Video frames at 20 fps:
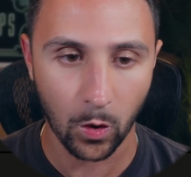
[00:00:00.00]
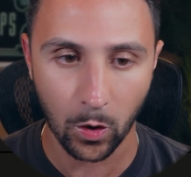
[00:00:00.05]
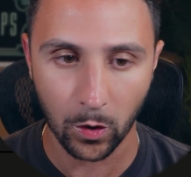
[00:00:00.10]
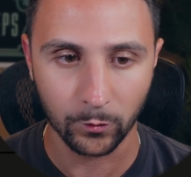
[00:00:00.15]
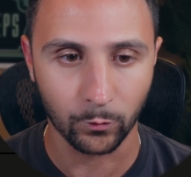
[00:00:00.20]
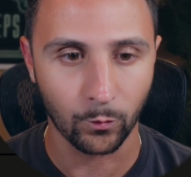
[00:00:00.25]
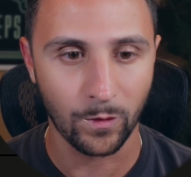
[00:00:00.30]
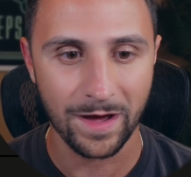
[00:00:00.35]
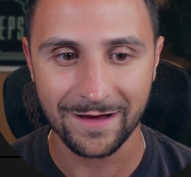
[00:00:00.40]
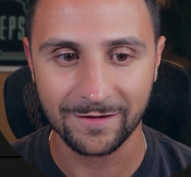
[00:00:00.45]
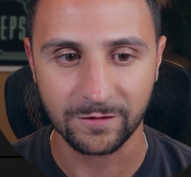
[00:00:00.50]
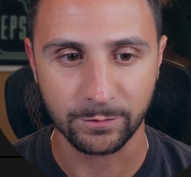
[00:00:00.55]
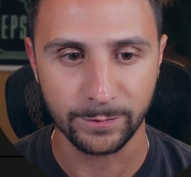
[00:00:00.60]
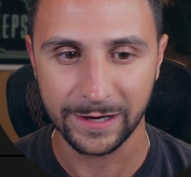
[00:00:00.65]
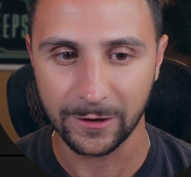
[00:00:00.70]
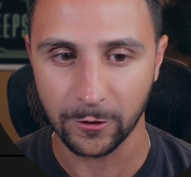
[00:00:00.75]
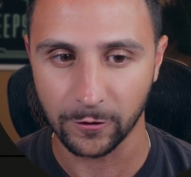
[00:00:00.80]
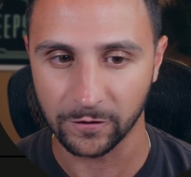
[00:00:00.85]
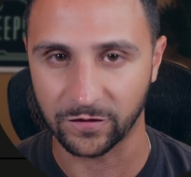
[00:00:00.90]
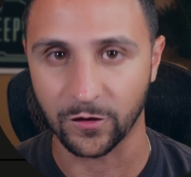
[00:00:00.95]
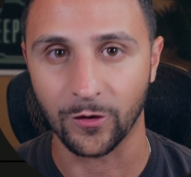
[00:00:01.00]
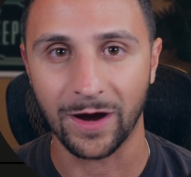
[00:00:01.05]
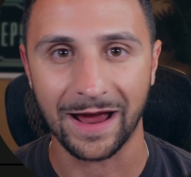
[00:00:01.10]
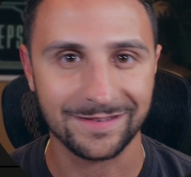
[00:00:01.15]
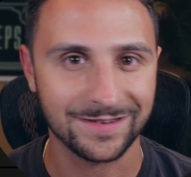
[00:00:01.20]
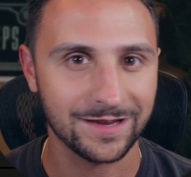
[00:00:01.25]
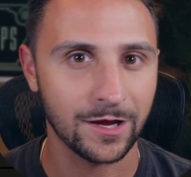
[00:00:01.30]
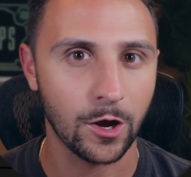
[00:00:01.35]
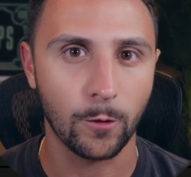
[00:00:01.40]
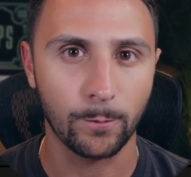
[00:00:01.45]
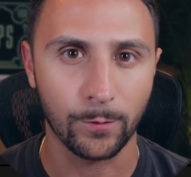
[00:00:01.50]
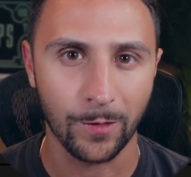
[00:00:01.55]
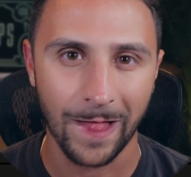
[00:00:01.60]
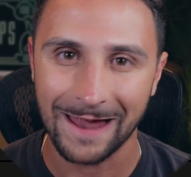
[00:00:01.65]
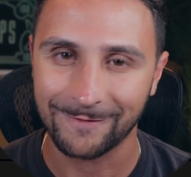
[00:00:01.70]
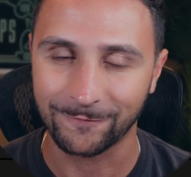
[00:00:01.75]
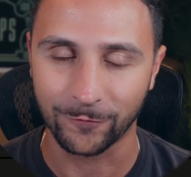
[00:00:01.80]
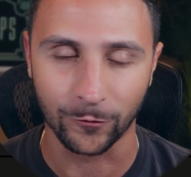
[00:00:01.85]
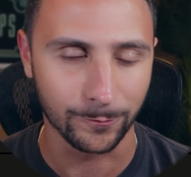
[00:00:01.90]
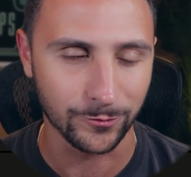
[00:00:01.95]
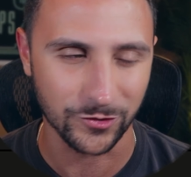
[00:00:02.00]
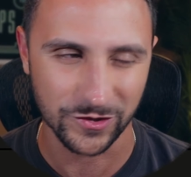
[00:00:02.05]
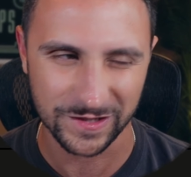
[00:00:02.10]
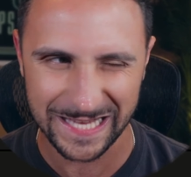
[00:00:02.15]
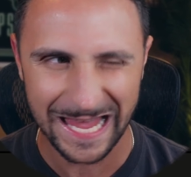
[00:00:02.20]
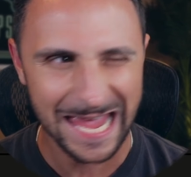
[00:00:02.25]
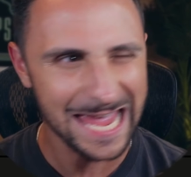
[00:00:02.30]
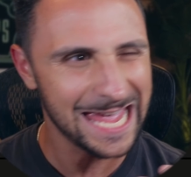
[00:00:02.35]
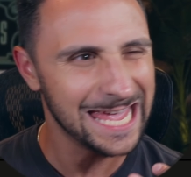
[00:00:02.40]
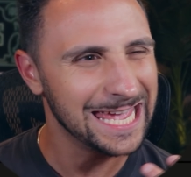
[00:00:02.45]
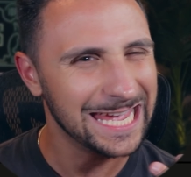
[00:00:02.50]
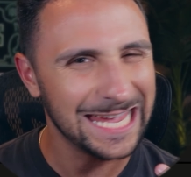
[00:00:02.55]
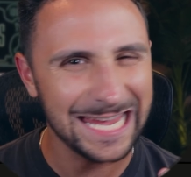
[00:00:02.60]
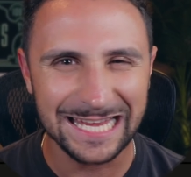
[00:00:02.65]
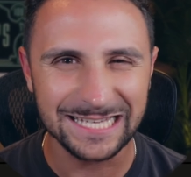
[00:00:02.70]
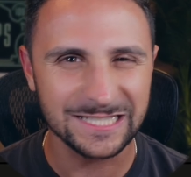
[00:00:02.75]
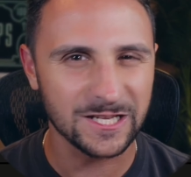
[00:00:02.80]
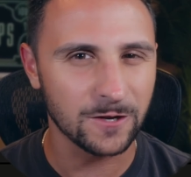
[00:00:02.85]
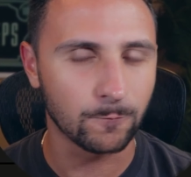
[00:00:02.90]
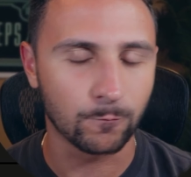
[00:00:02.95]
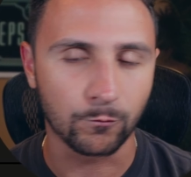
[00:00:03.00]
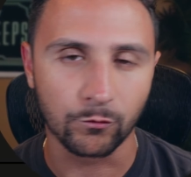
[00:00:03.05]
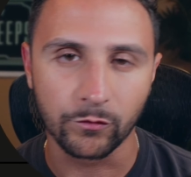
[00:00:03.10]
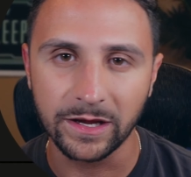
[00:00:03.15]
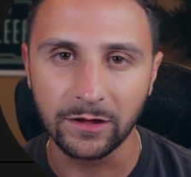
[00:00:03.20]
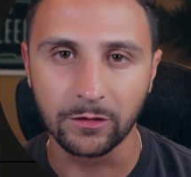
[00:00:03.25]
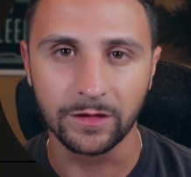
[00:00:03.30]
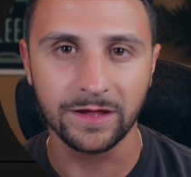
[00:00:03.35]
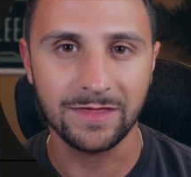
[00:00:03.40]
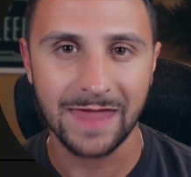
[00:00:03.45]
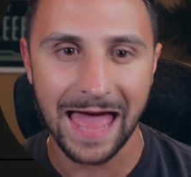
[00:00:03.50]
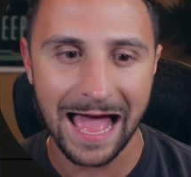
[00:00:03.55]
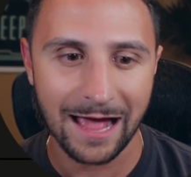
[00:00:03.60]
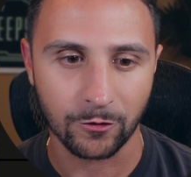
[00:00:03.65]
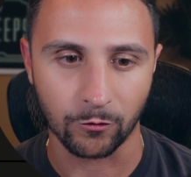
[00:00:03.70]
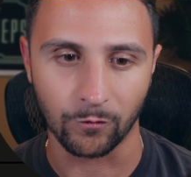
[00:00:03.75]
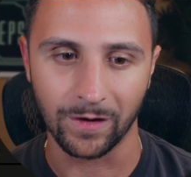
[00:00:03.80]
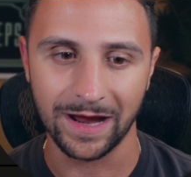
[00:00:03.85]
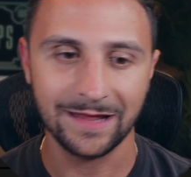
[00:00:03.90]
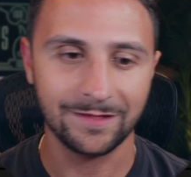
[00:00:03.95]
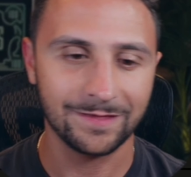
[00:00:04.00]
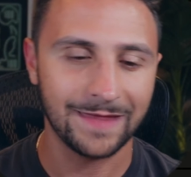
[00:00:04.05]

on Wix because their SEO platform just isn't really that great.